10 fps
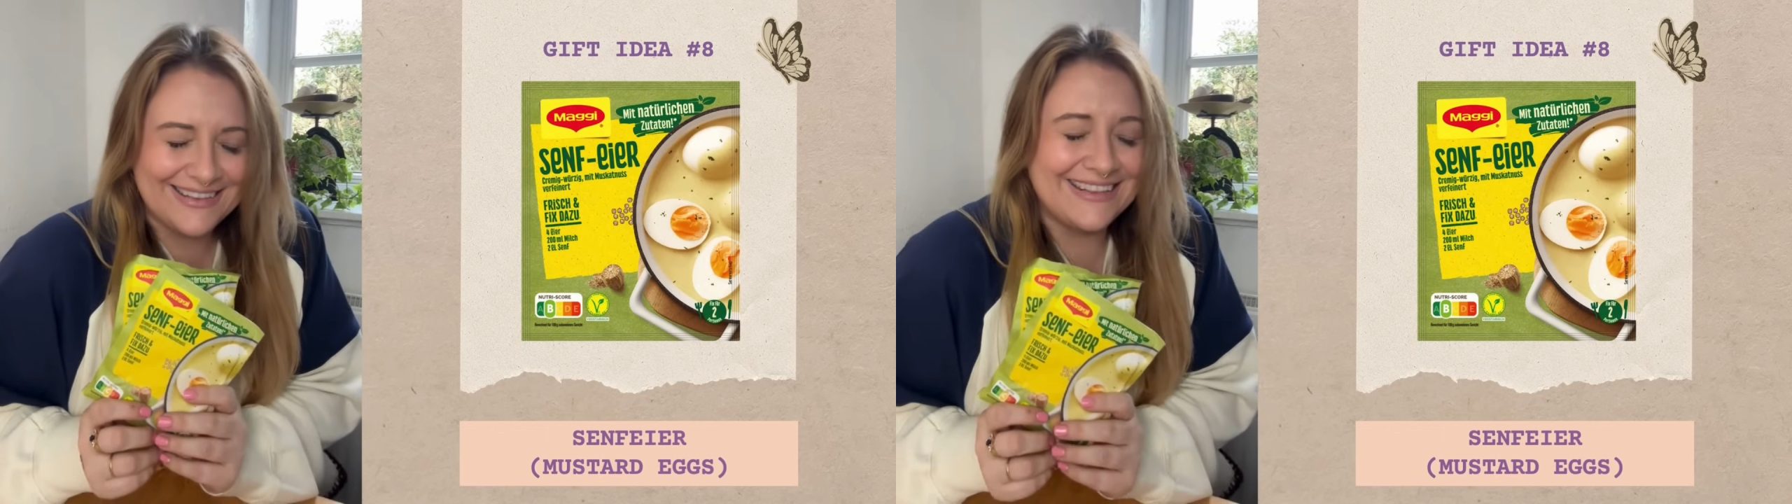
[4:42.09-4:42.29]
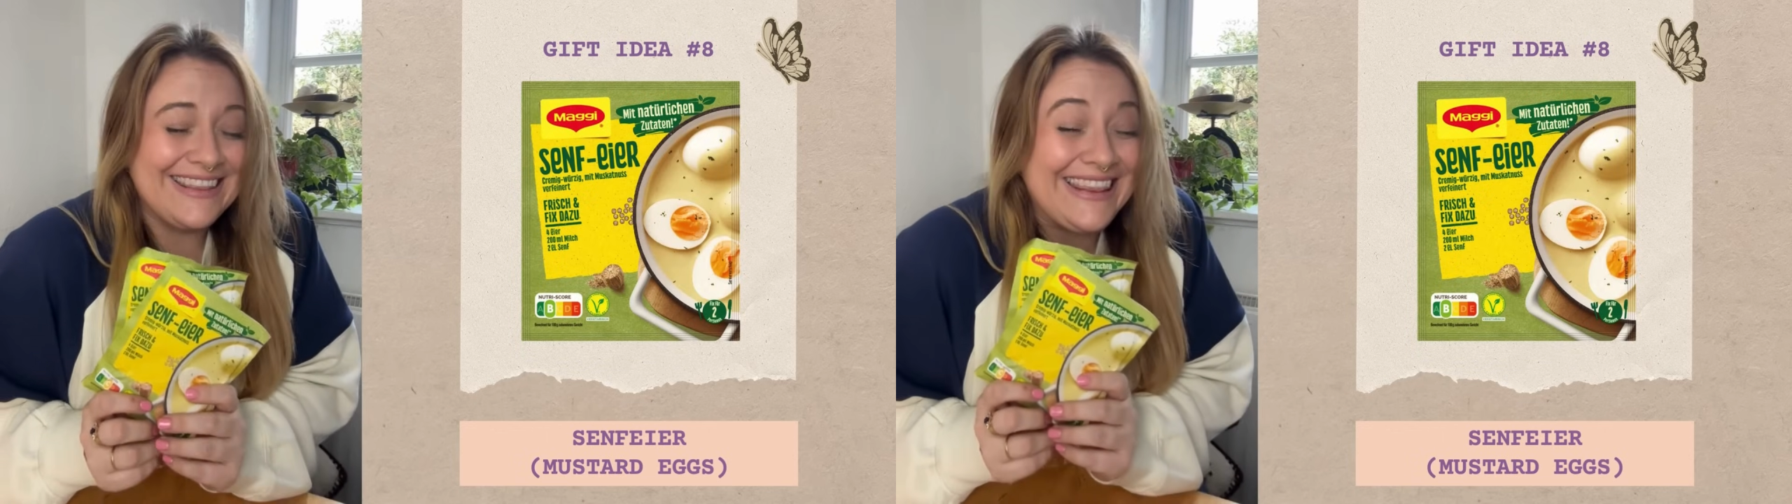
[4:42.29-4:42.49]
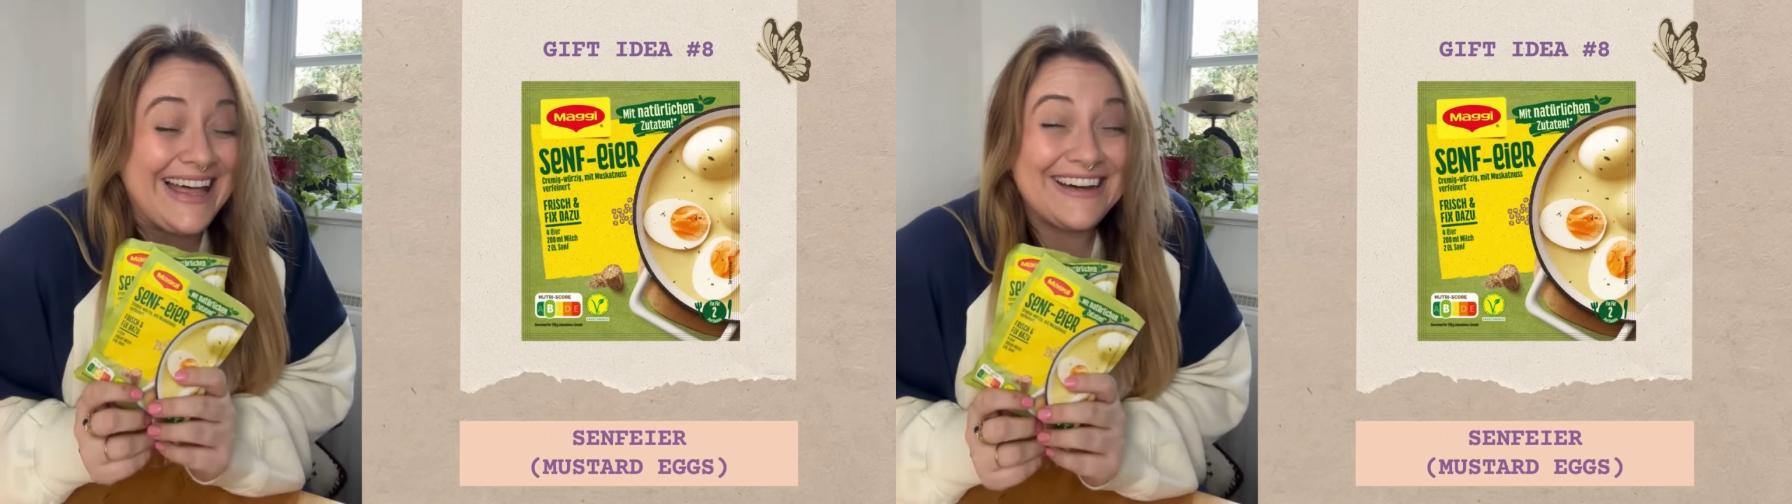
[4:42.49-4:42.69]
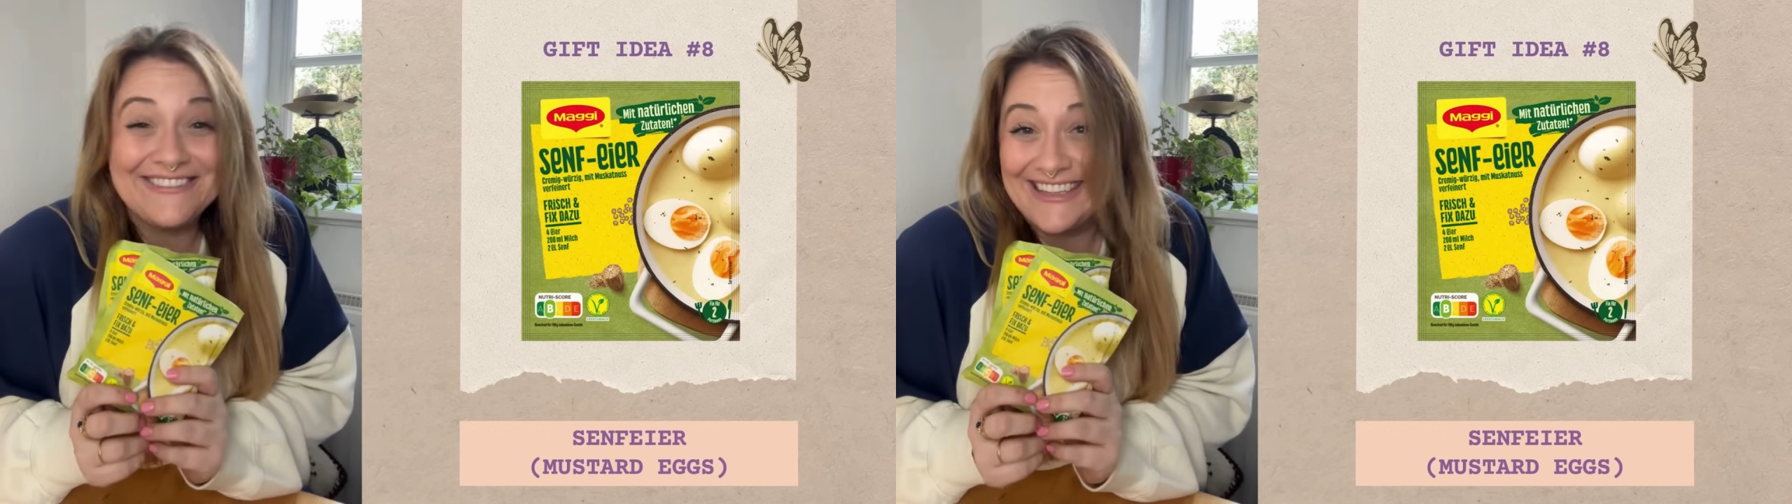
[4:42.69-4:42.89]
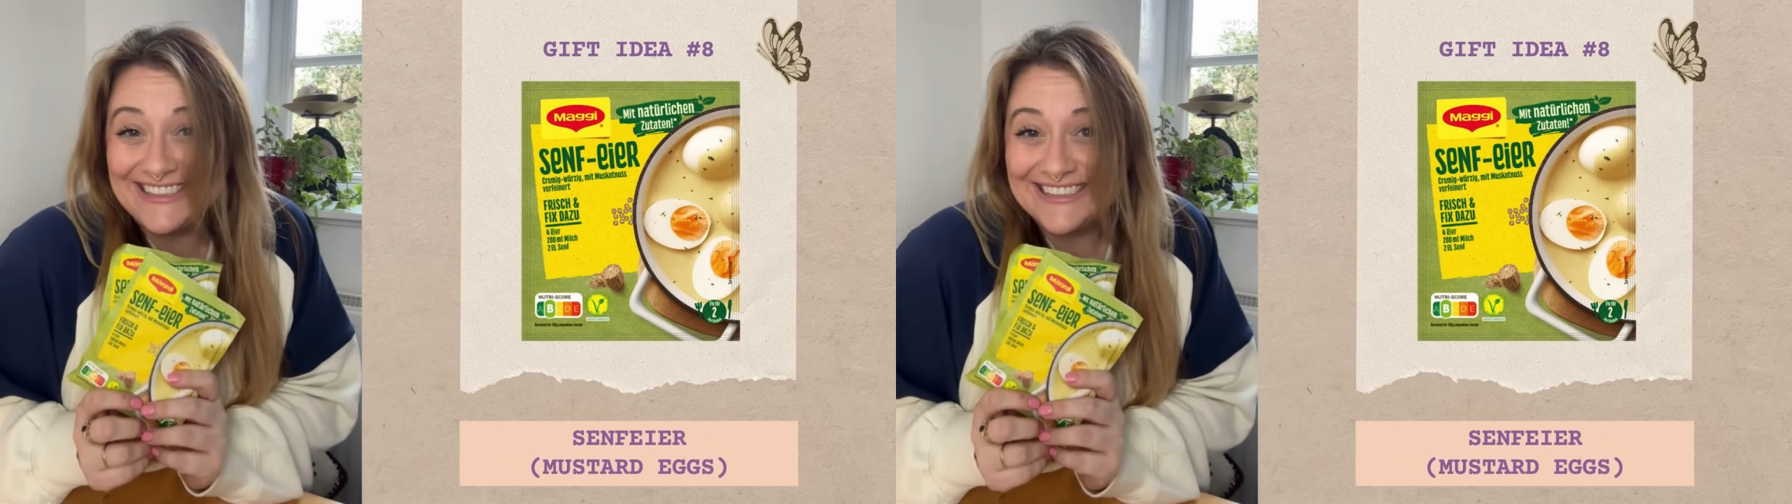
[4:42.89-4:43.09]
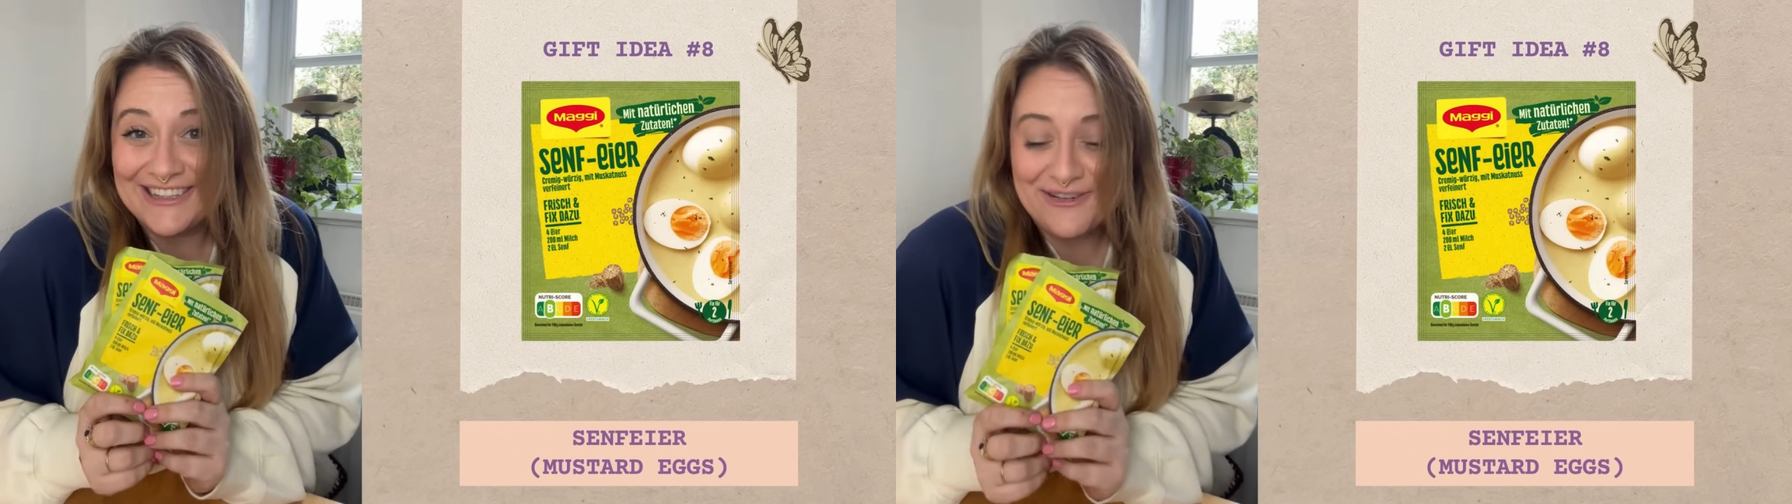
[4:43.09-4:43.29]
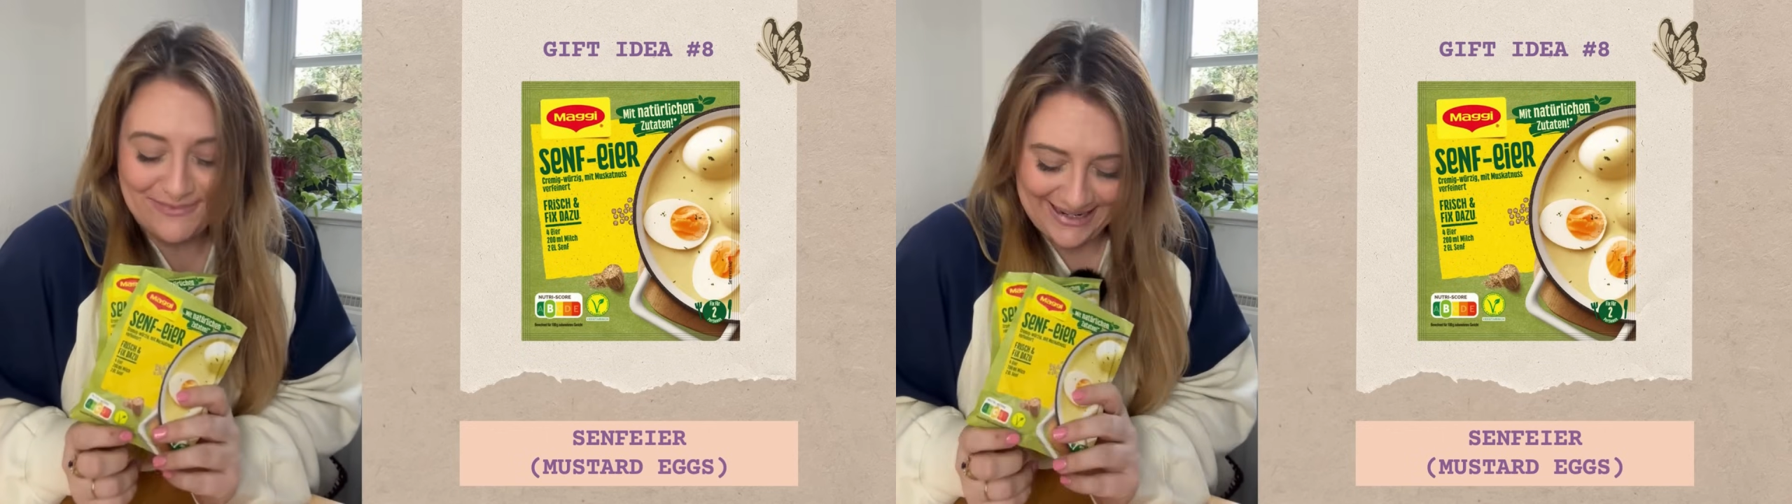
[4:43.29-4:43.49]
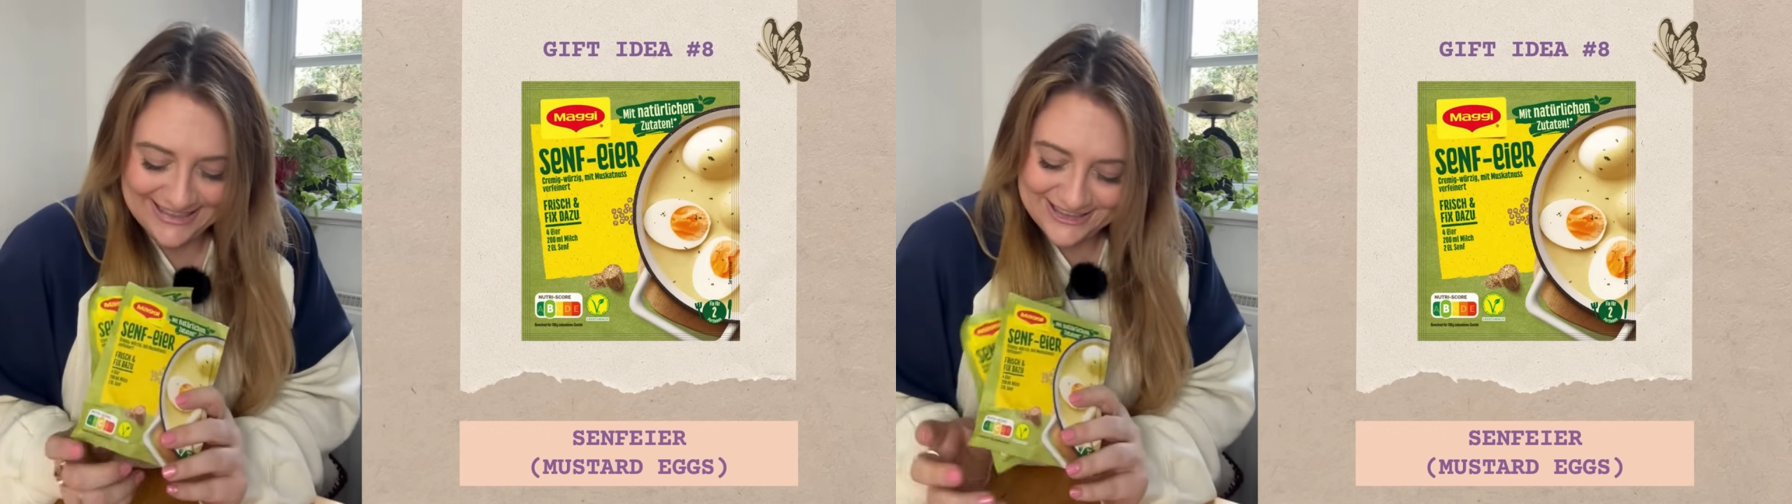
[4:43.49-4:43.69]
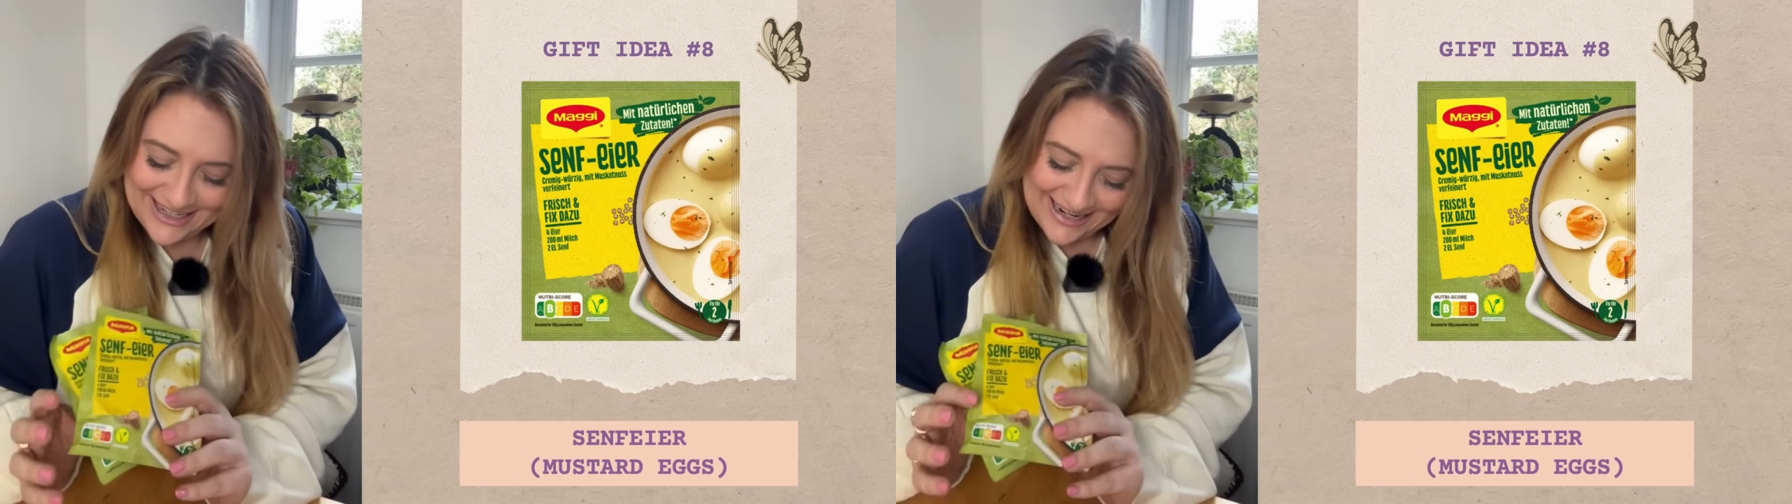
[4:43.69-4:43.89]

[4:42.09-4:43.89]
Love these so much.